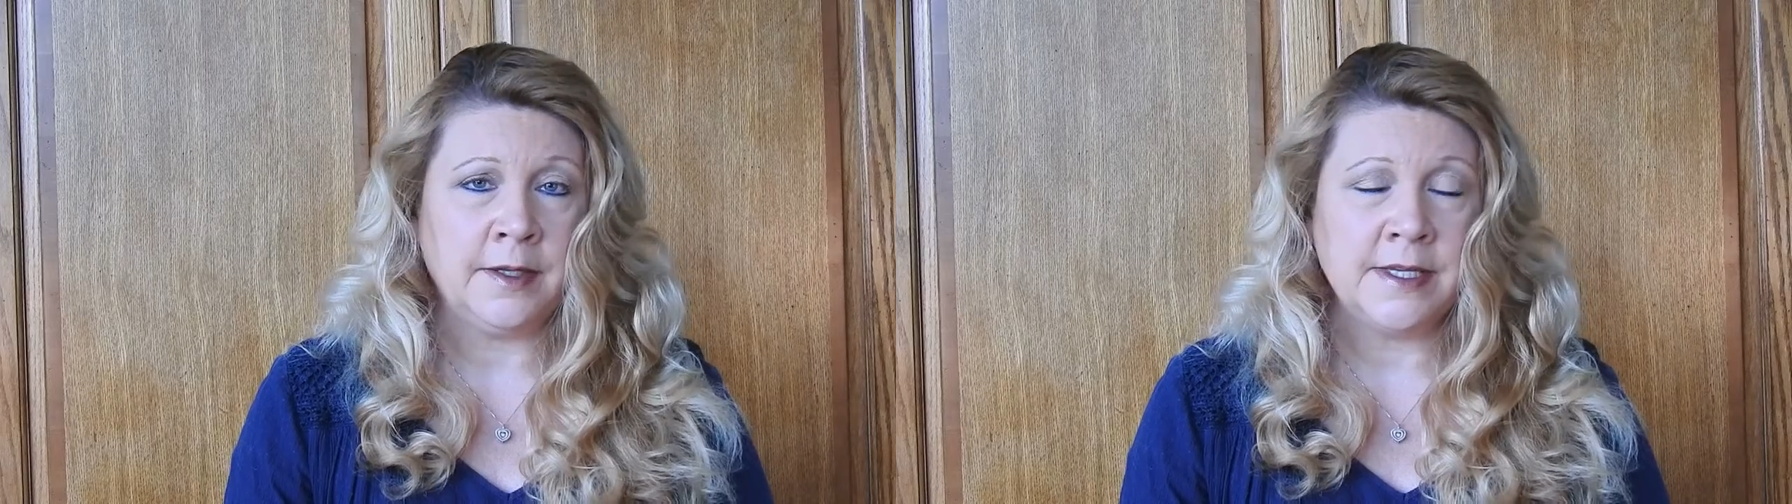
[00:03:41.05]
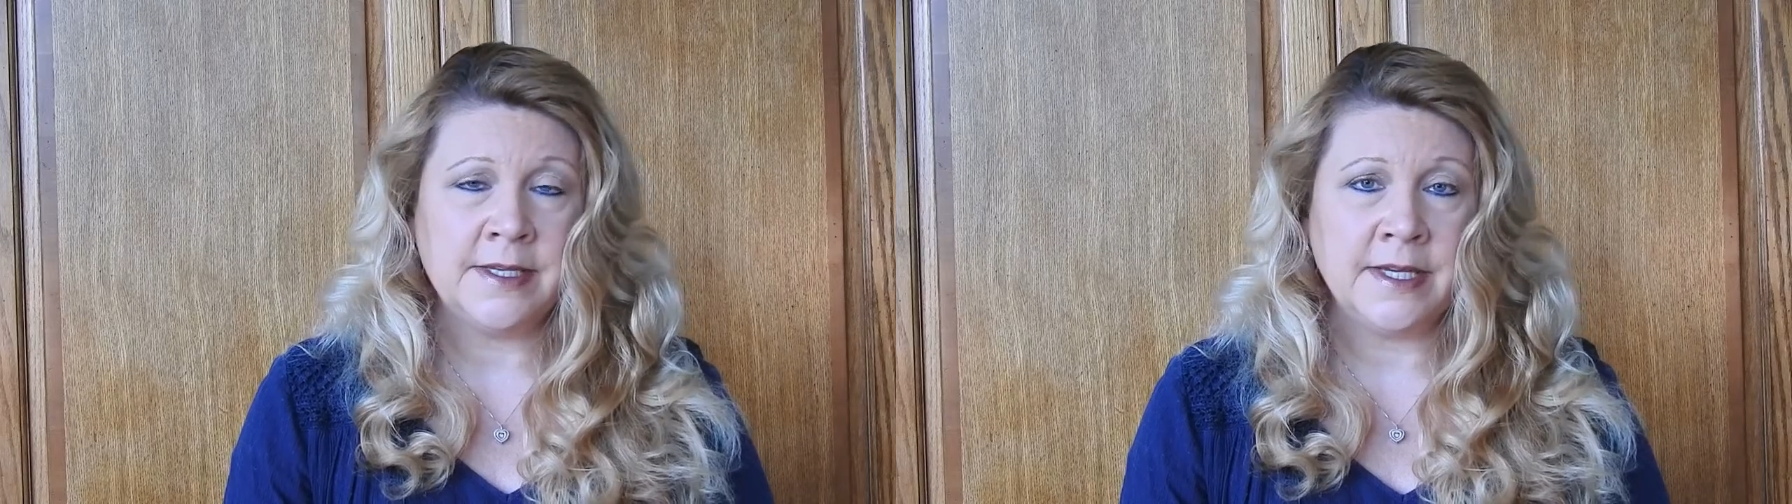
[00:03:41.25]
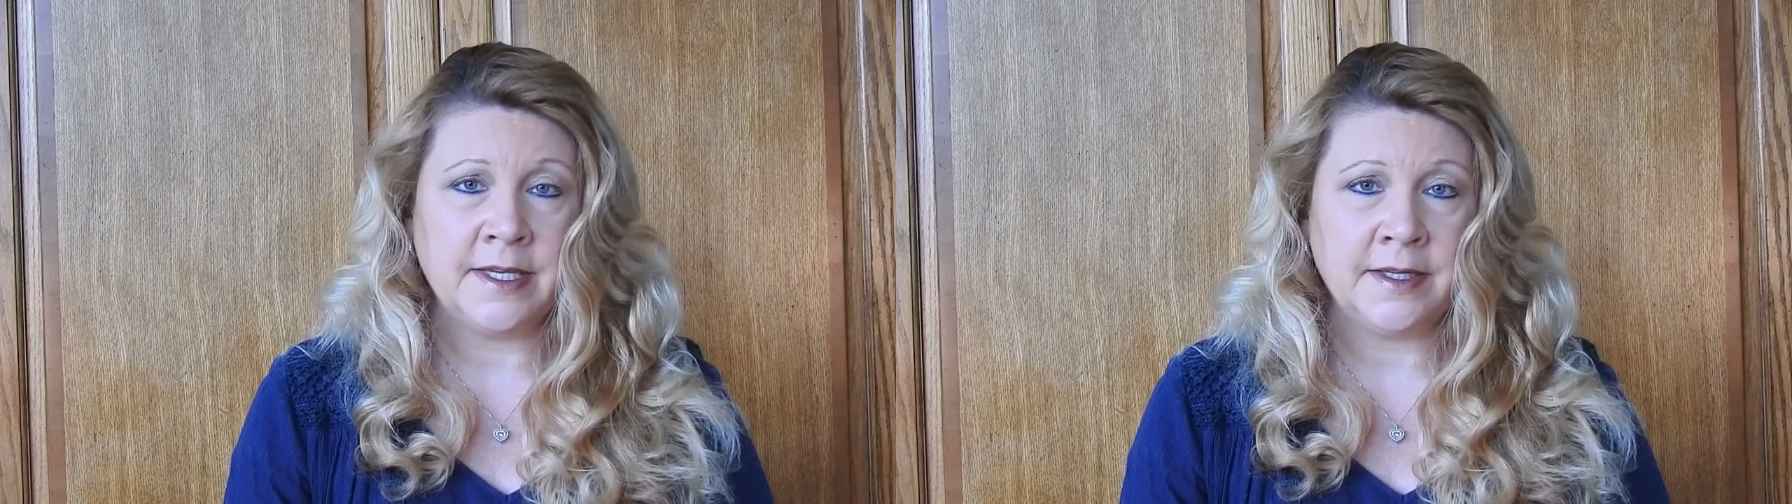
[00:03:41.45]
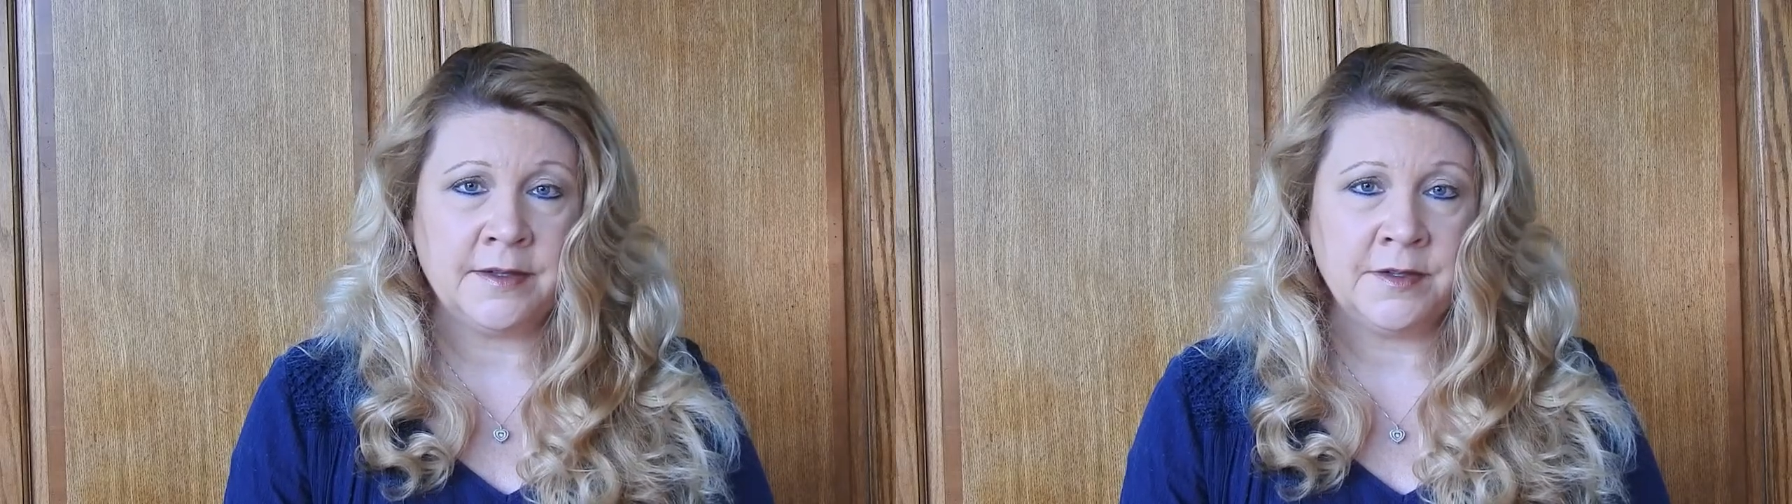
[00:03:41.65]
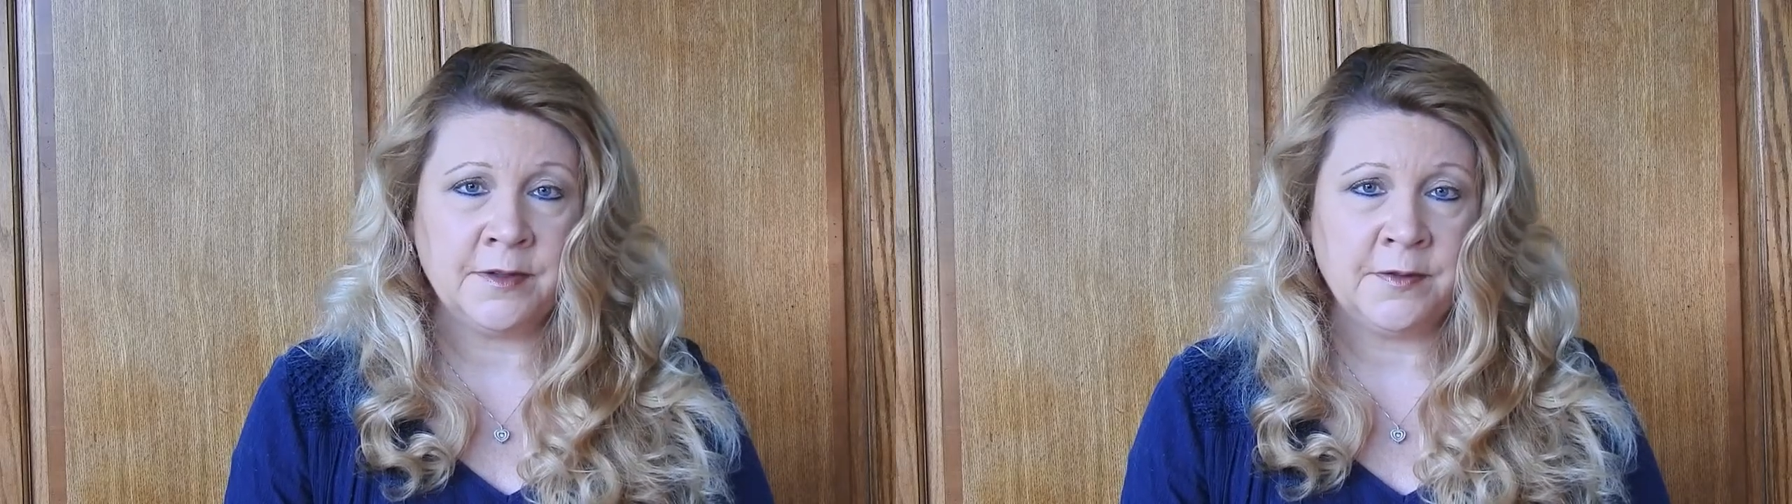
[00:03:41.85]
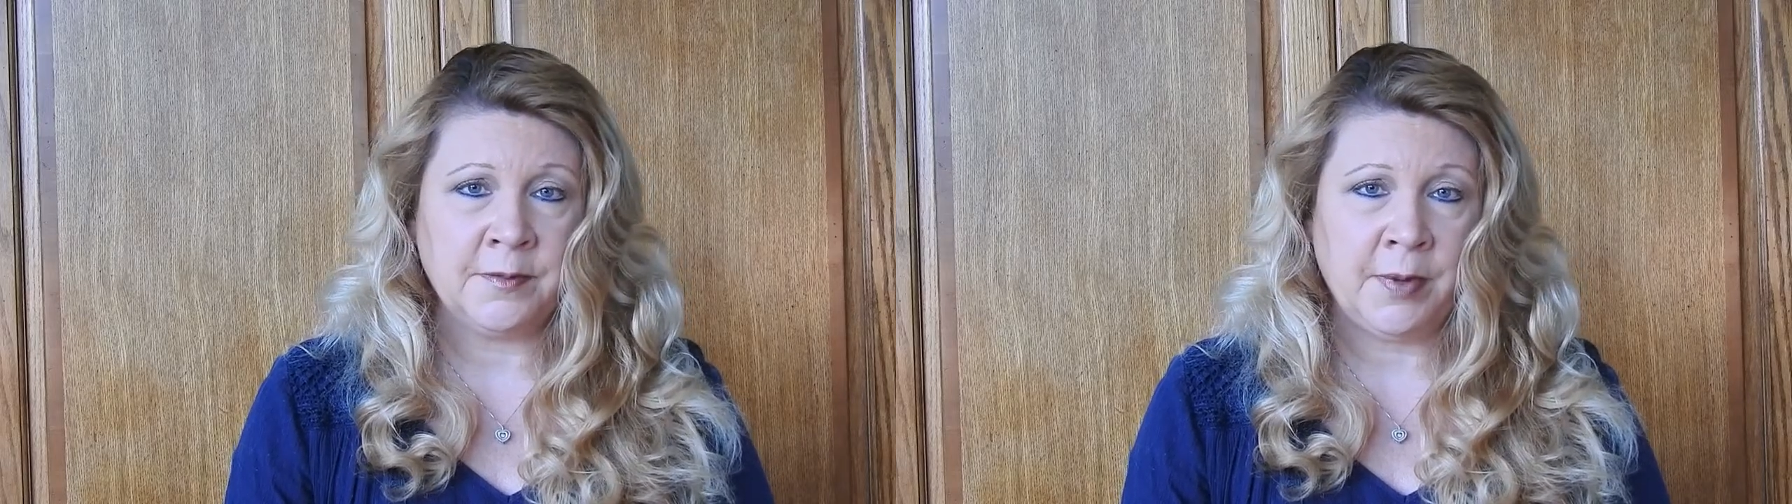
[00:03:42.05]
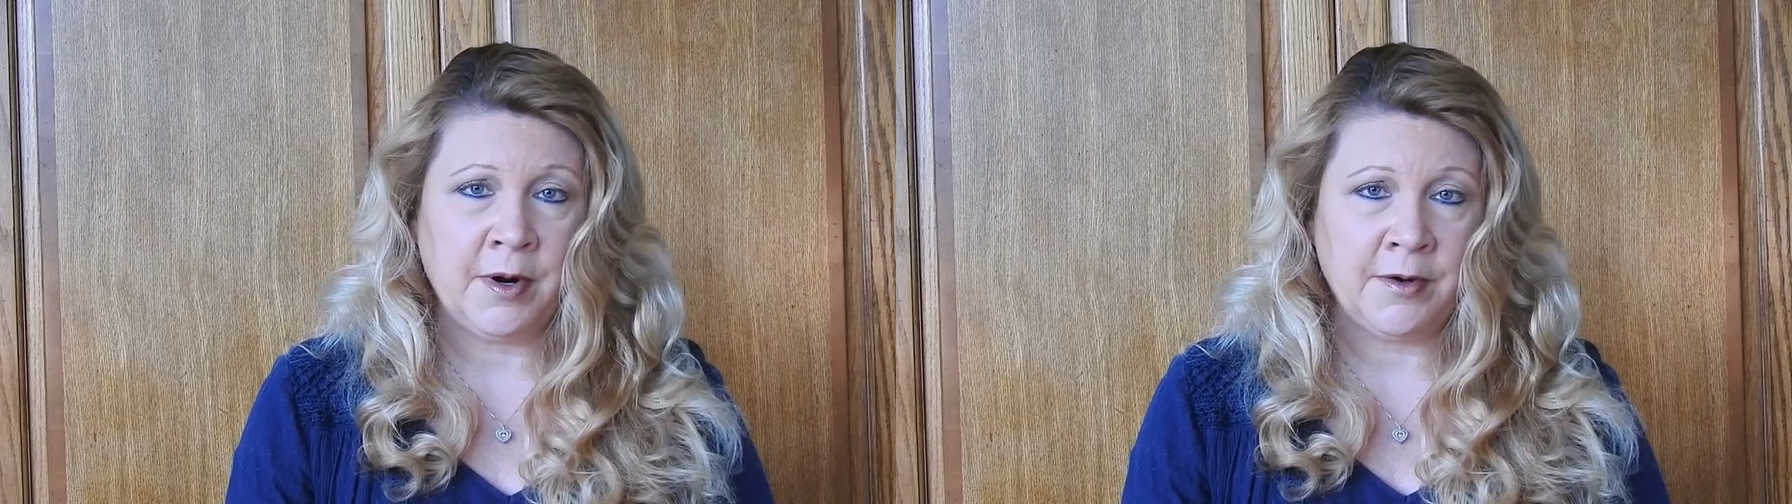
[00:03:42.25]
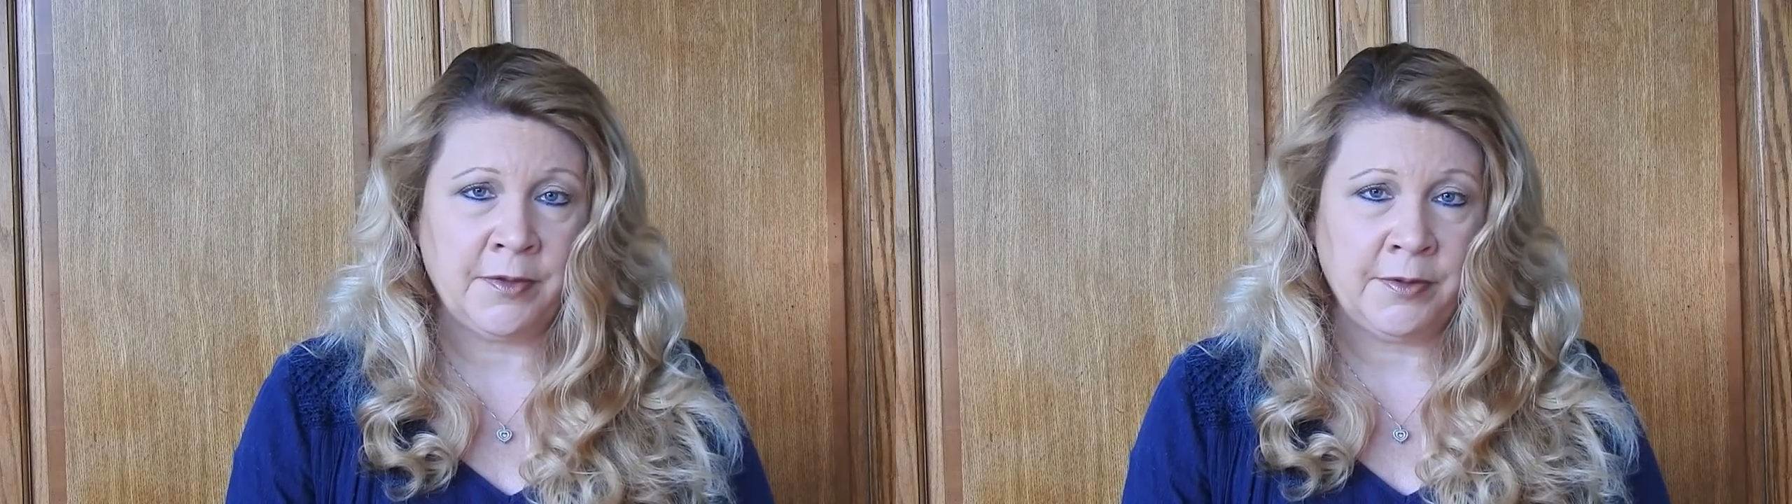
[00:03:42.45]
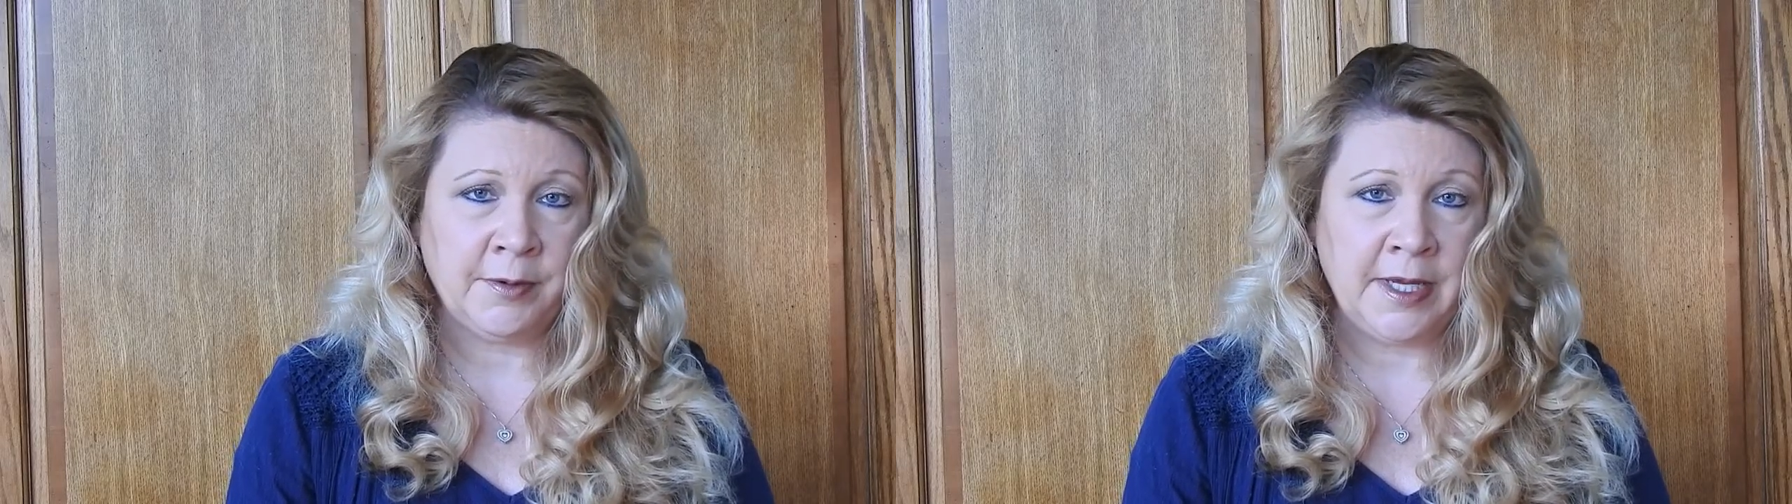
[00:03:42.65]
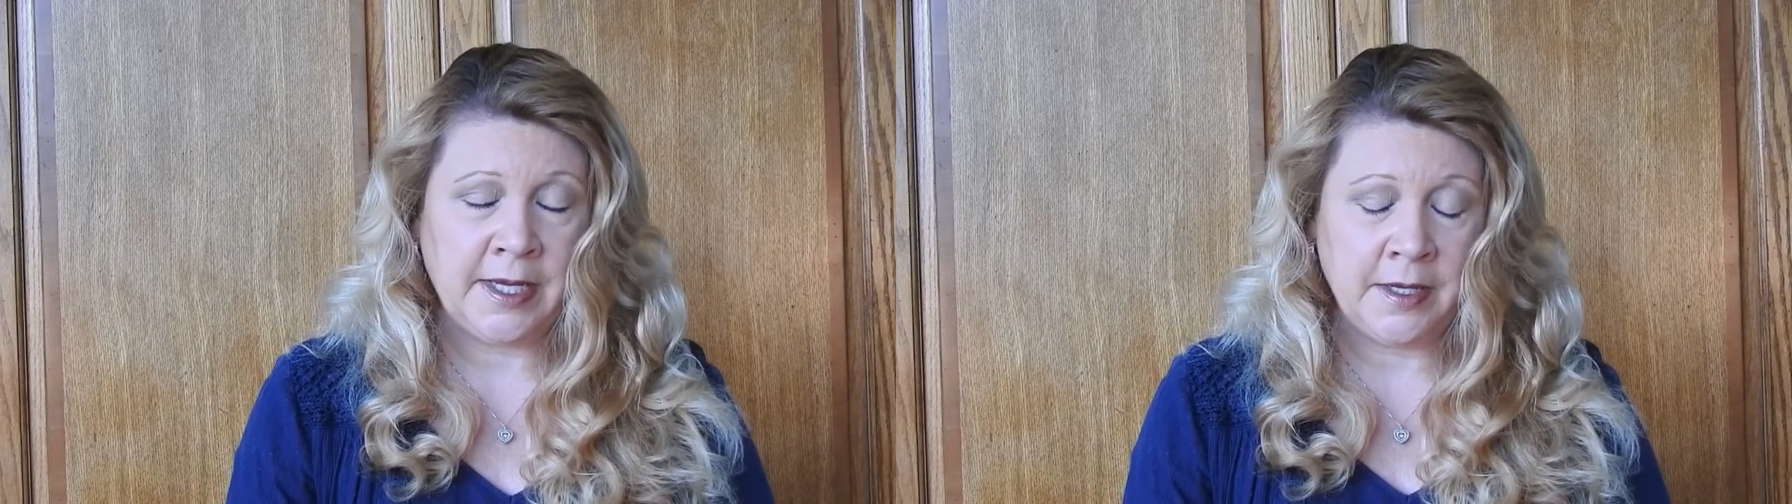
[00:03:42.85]
is the answer for part
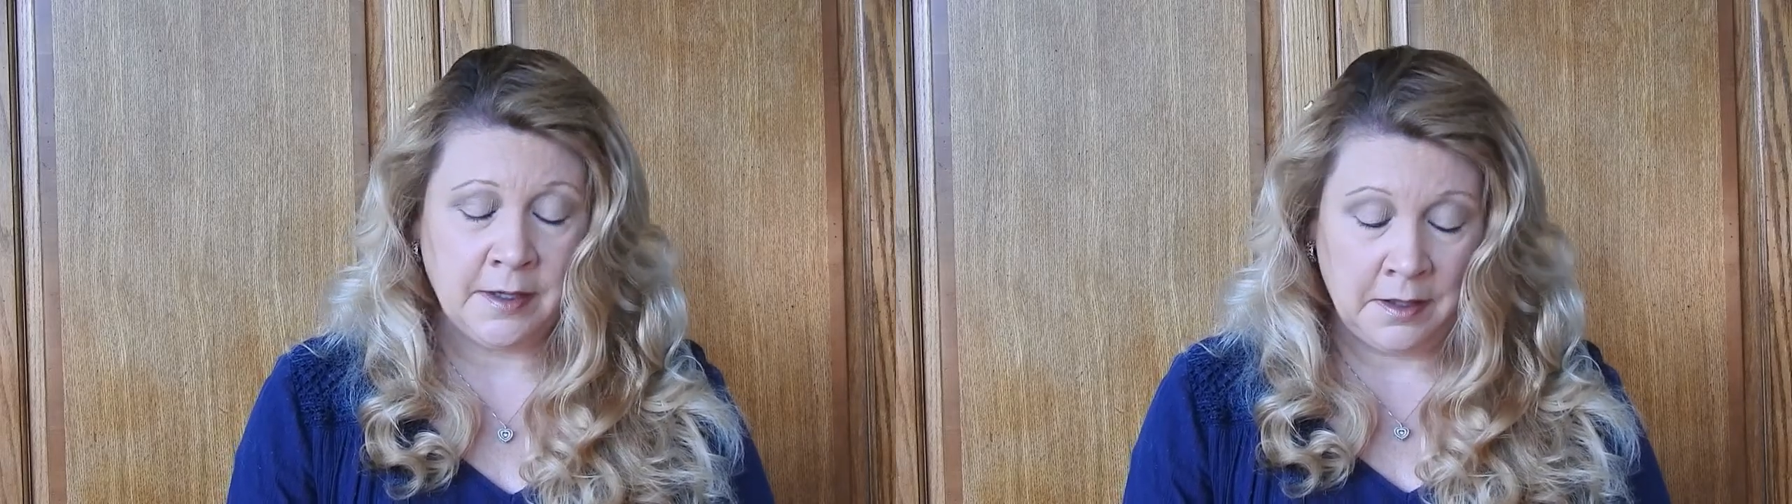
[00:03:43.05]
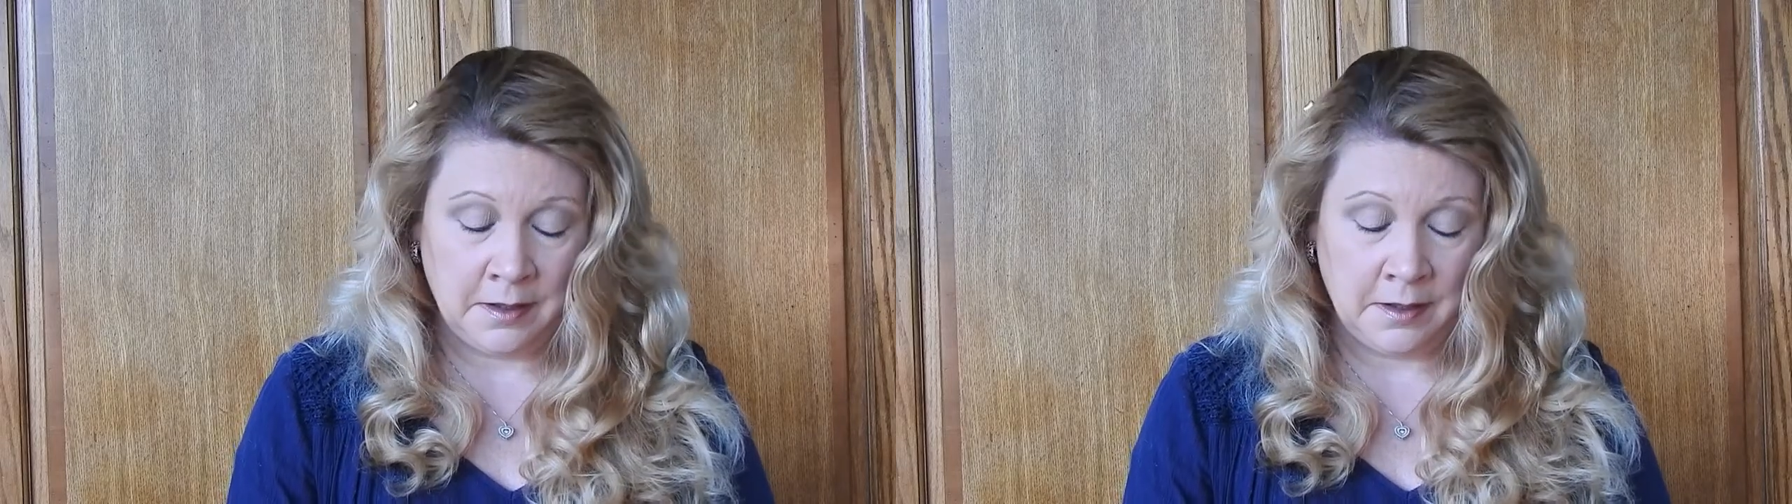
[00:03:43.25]
3.